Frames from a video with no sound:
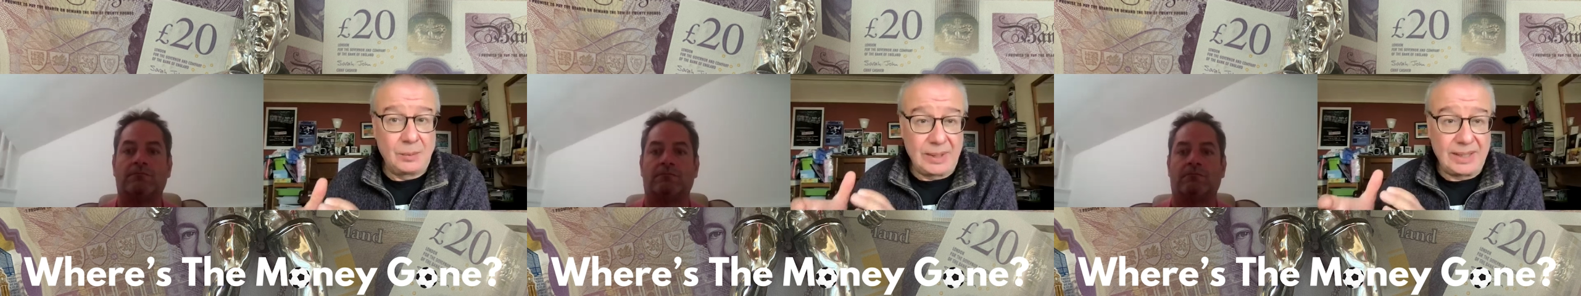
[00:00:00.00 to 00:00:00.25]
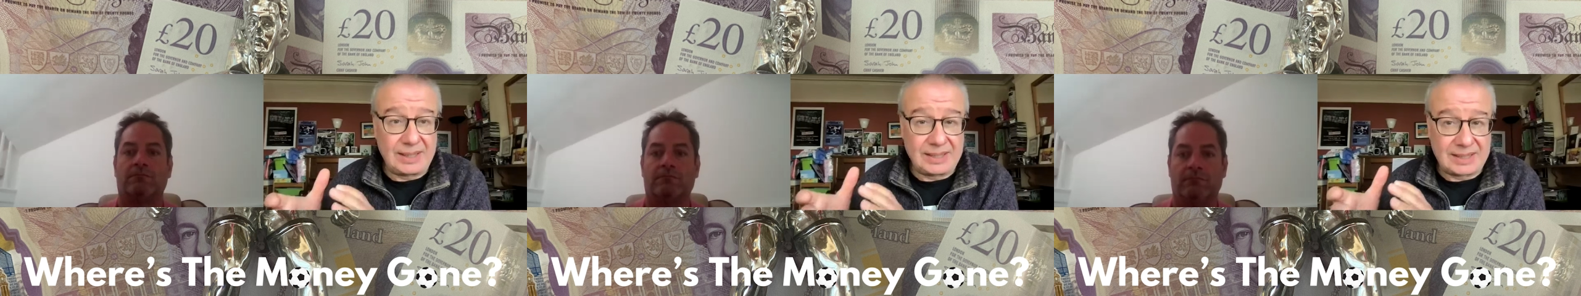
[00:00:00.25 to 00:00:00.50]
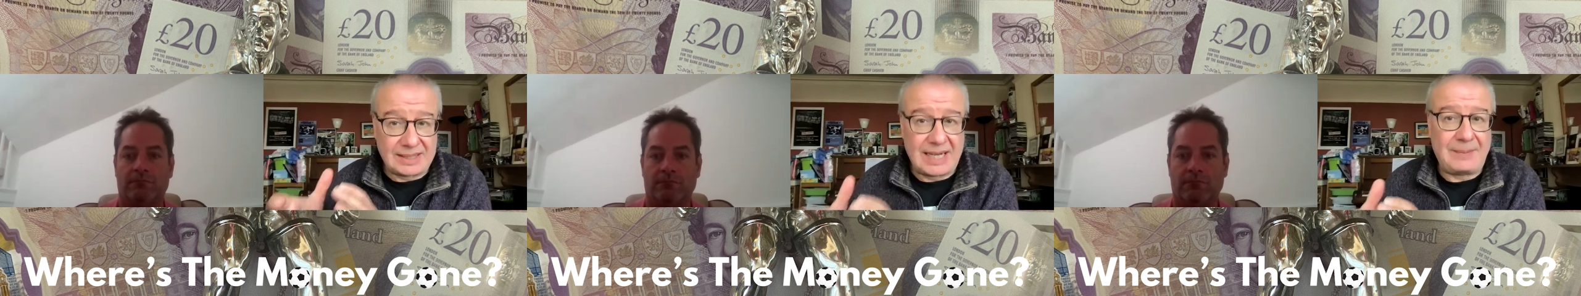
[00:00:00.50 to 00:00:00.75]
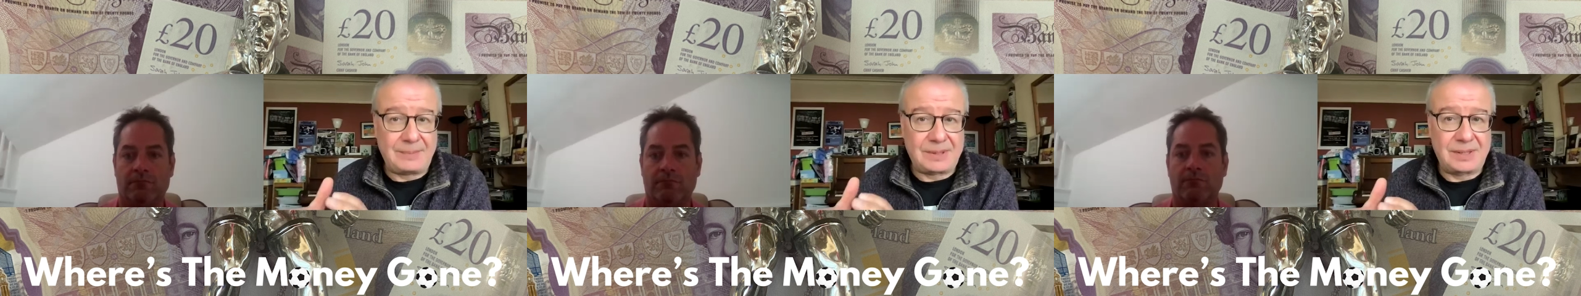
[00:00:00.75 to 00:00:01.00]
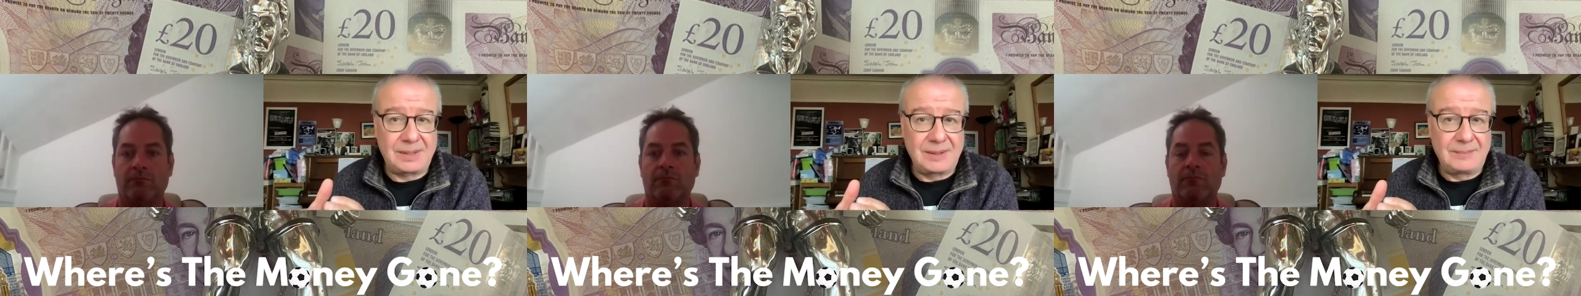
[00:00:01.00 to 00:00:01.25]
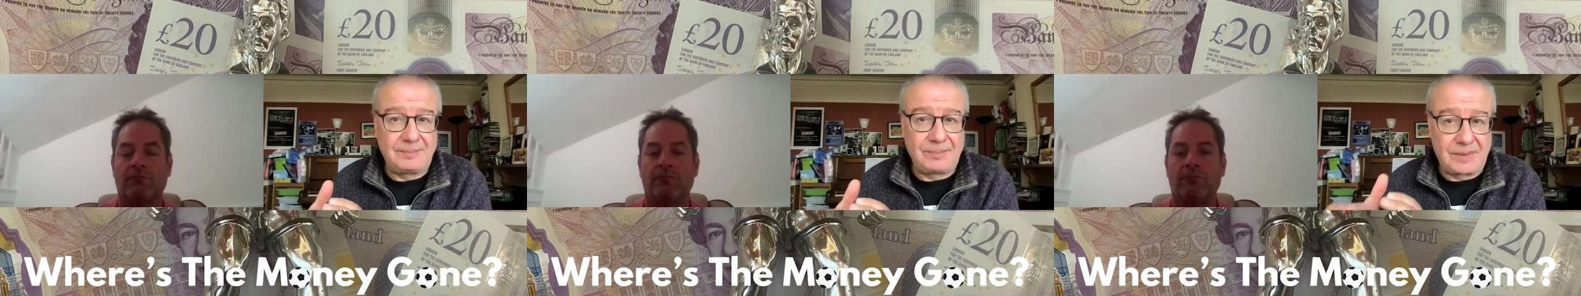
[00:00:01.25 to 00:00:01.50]
Speaker 1: we accept
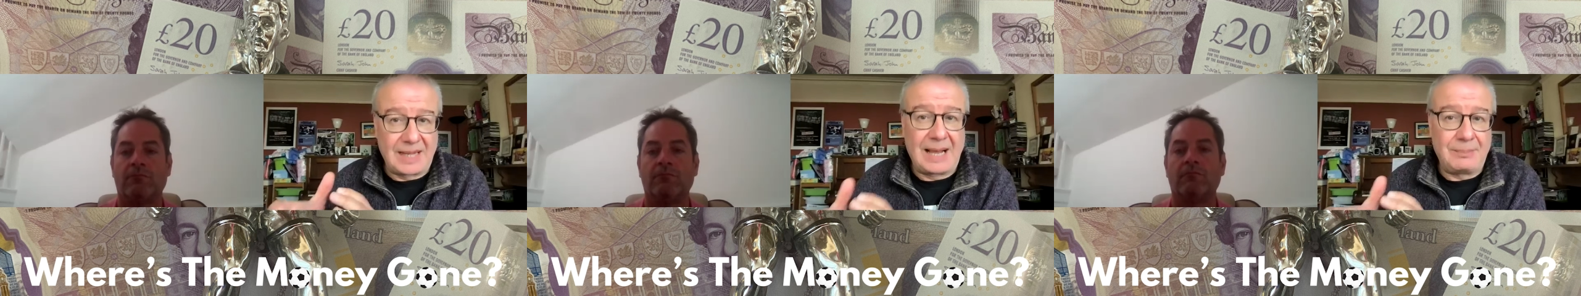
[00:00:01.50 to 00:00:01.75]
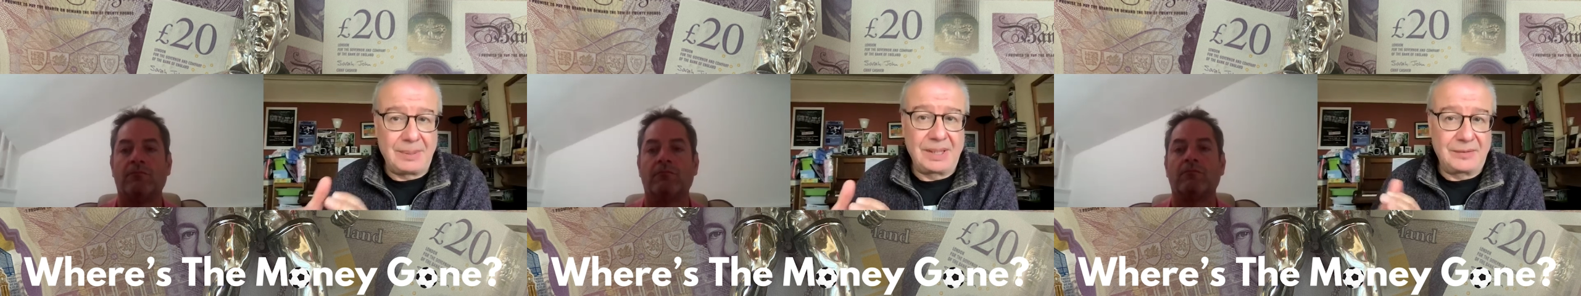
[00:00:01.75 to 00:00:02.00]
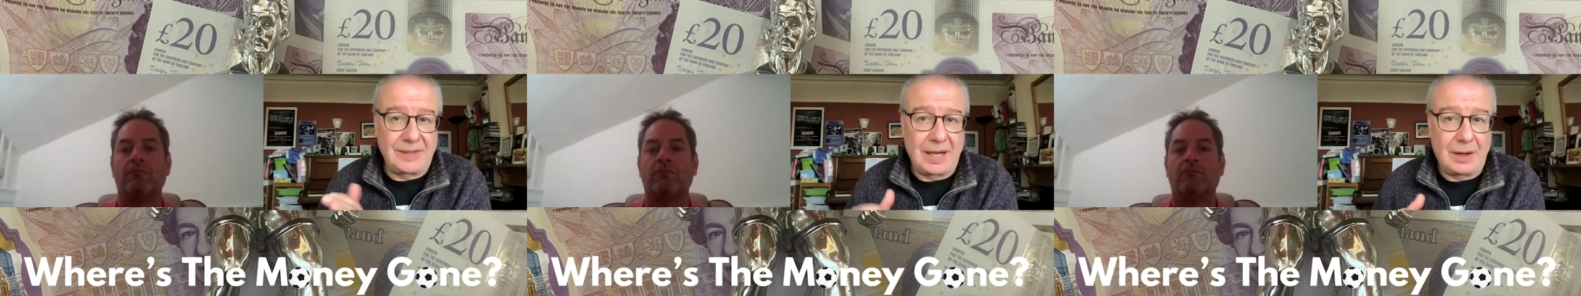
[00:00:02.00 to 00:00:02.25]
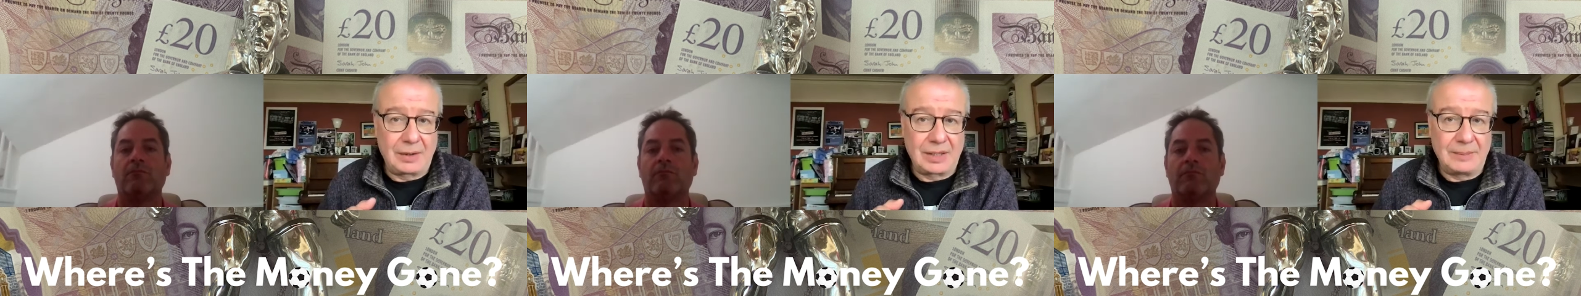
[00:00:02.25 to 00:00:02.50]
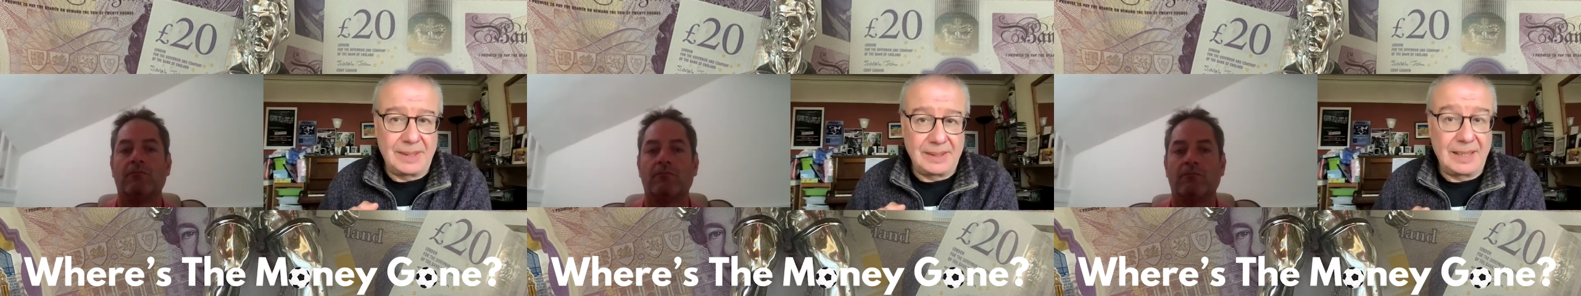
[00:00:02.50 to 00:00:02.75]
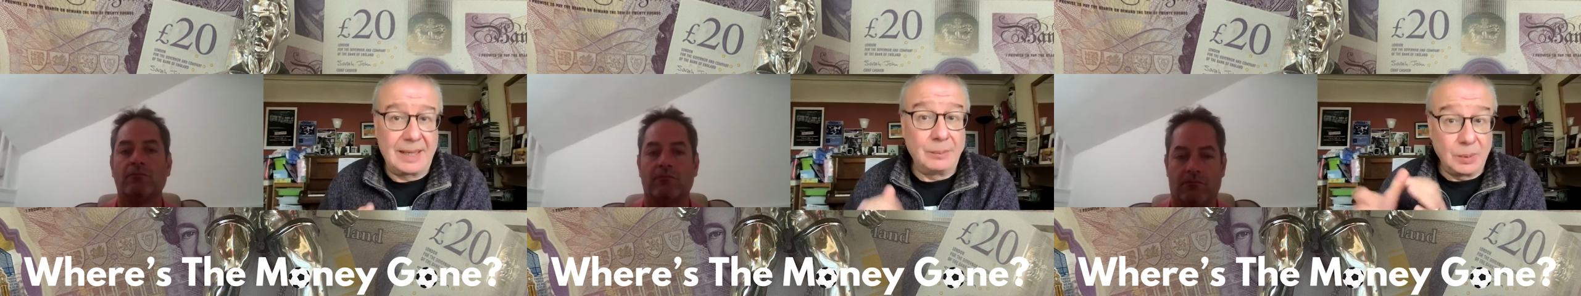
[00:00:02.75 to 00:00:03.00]
that bit of the
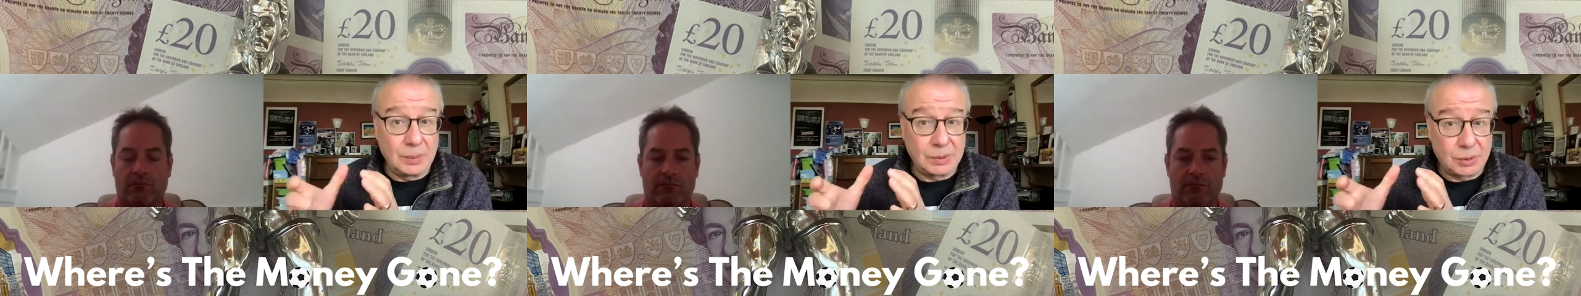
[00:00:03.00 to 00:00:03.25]
argument and we will